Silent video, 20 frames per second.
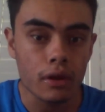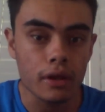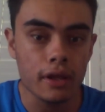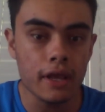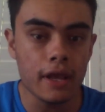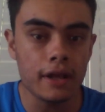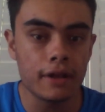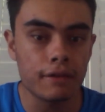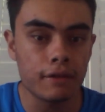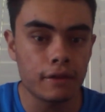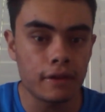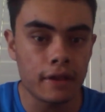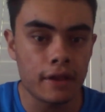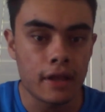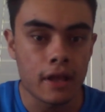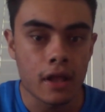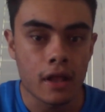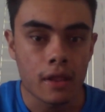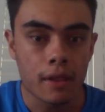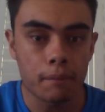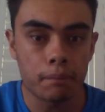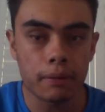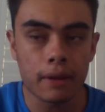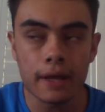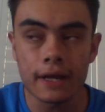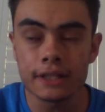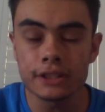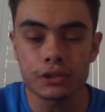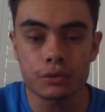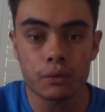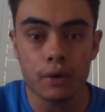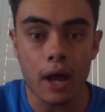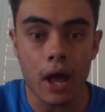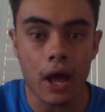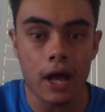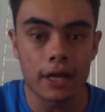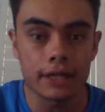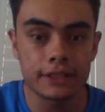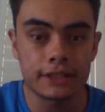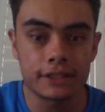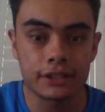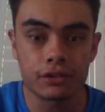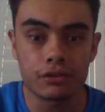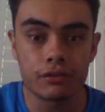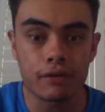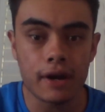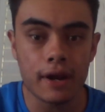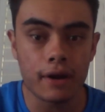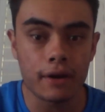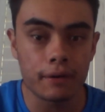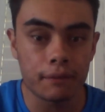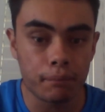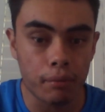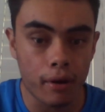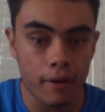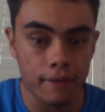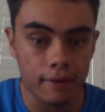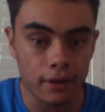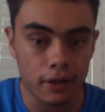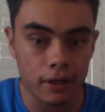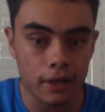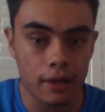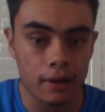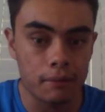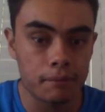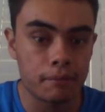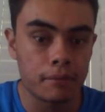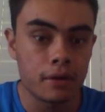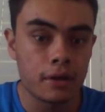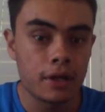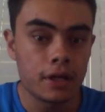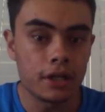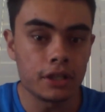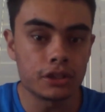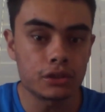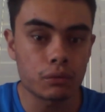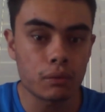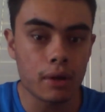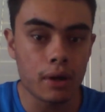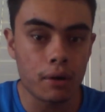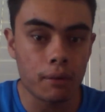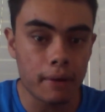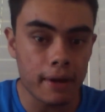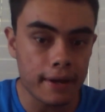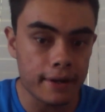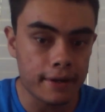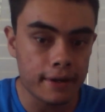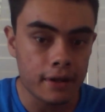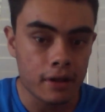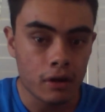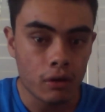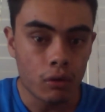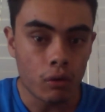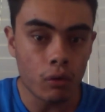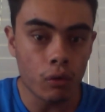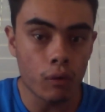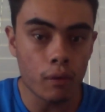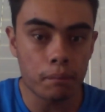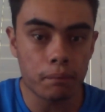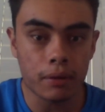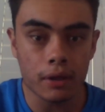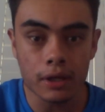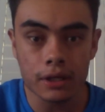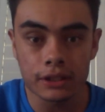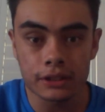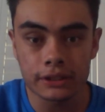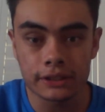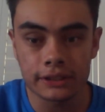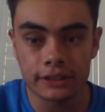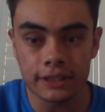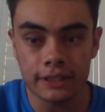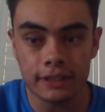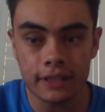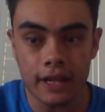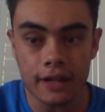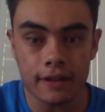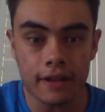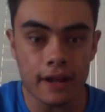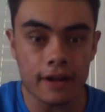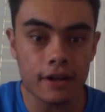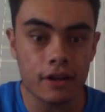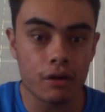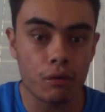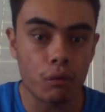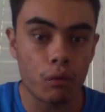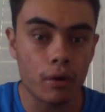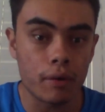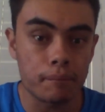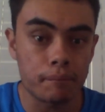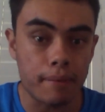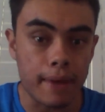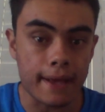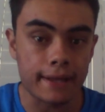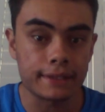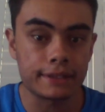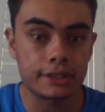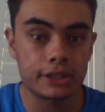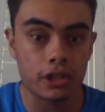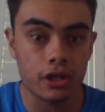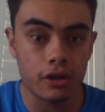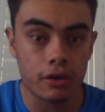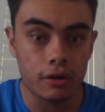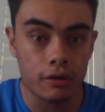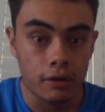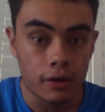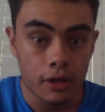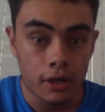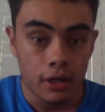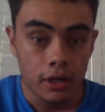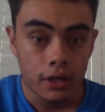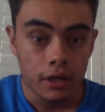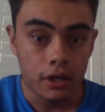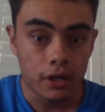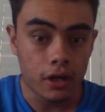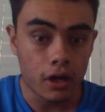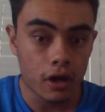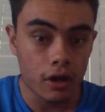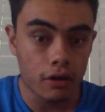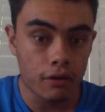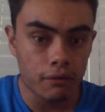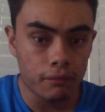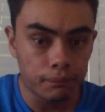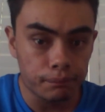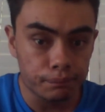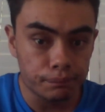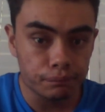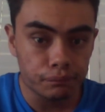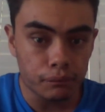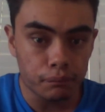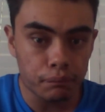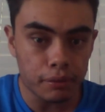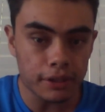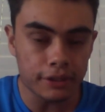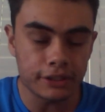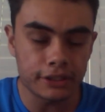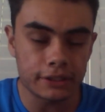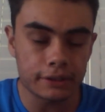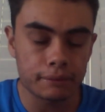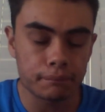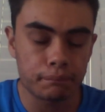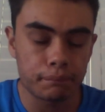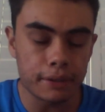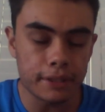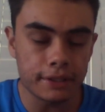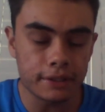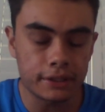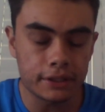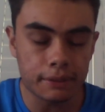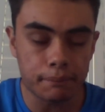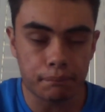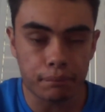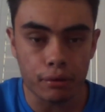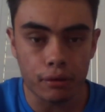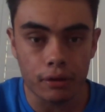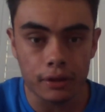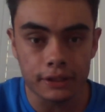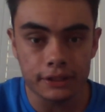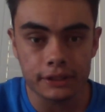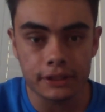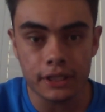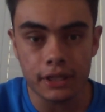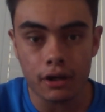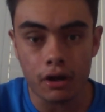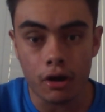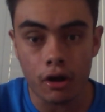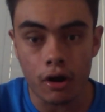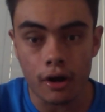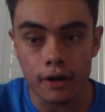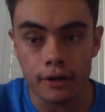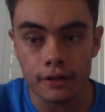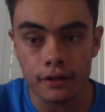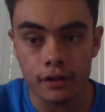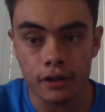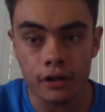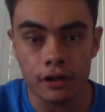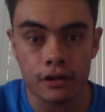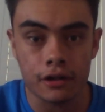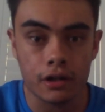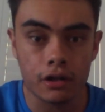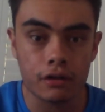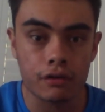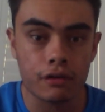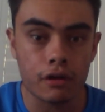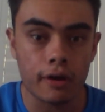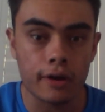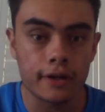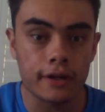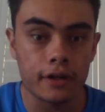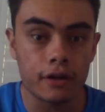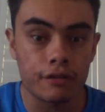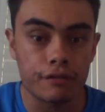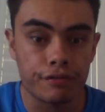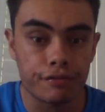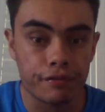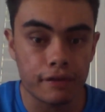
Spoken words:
the players were asked around by the club as well, and all the players said that they didn't want him back. So, you know, big surprise there. I didn't